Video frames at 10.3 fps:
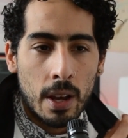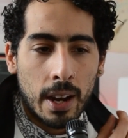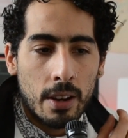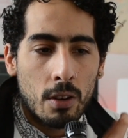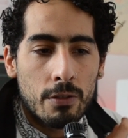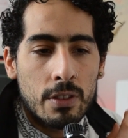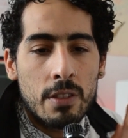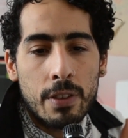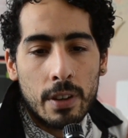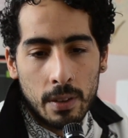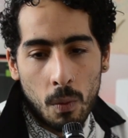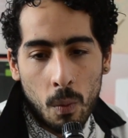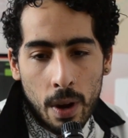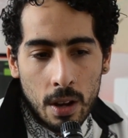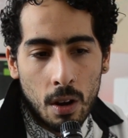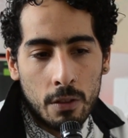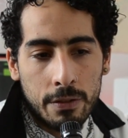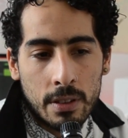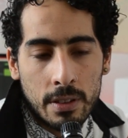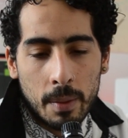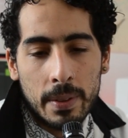kind of different way of
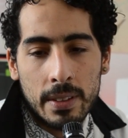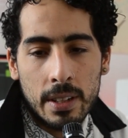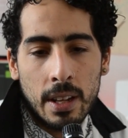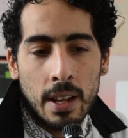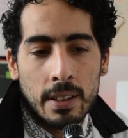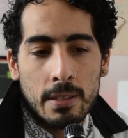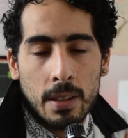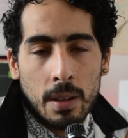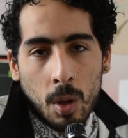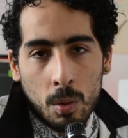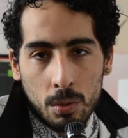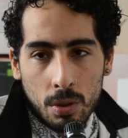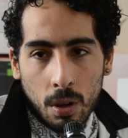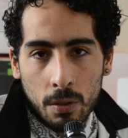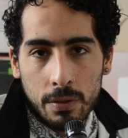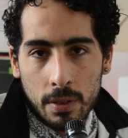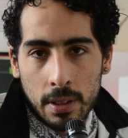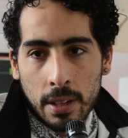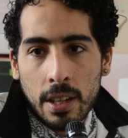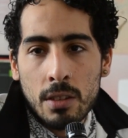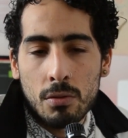interpreting the same notes of that
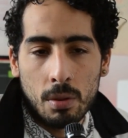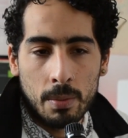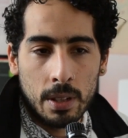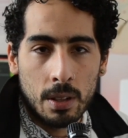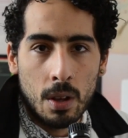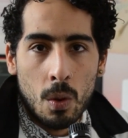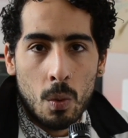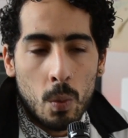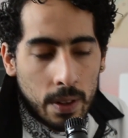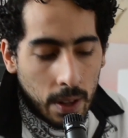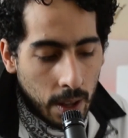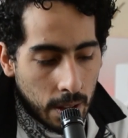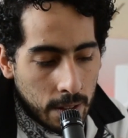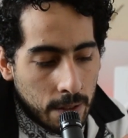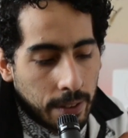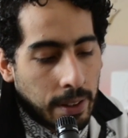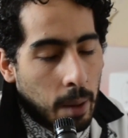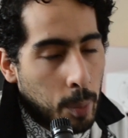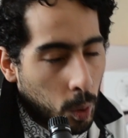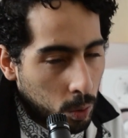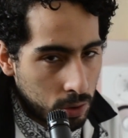instrument with different
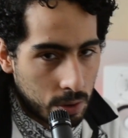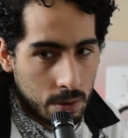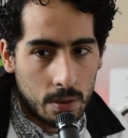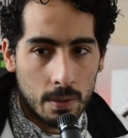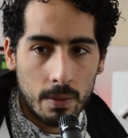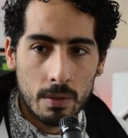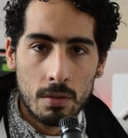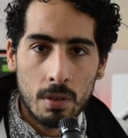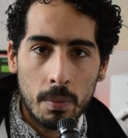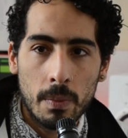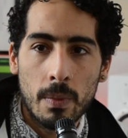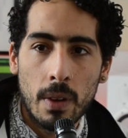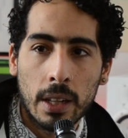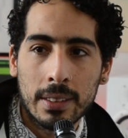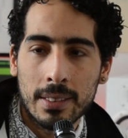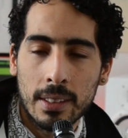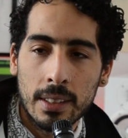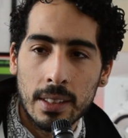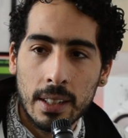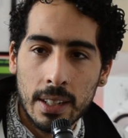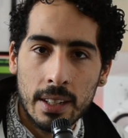approaches. Some extended
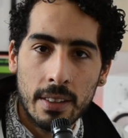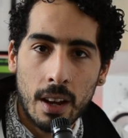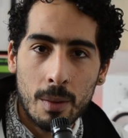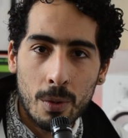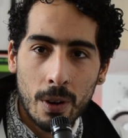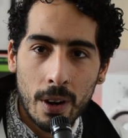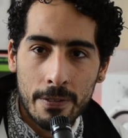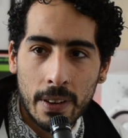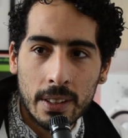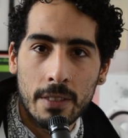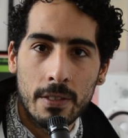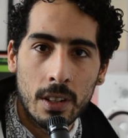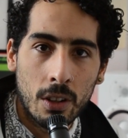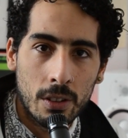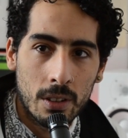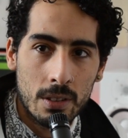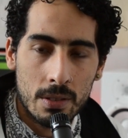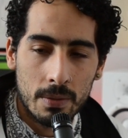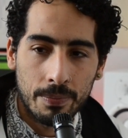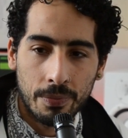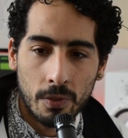techniques are more effective than others.
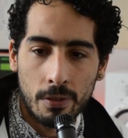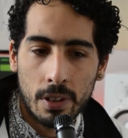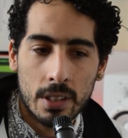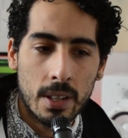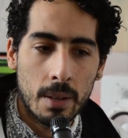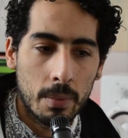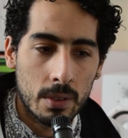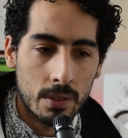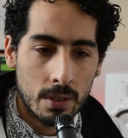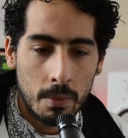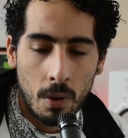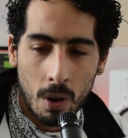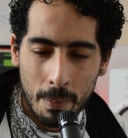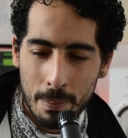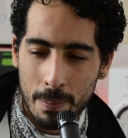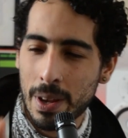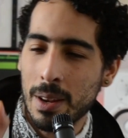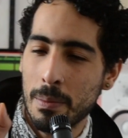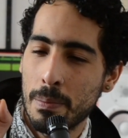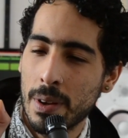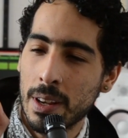For example, some are very,
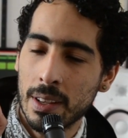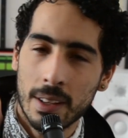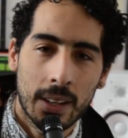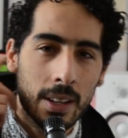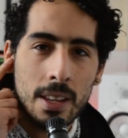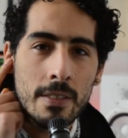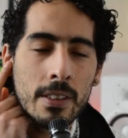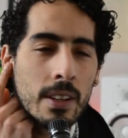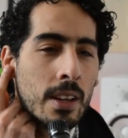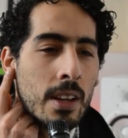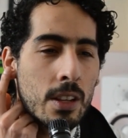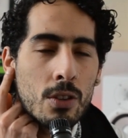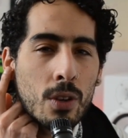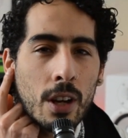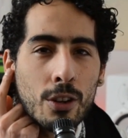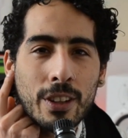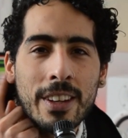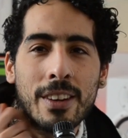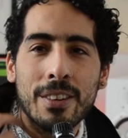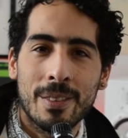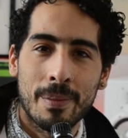very, even you cannot
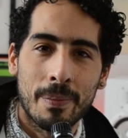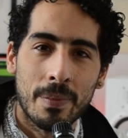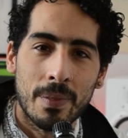hear them,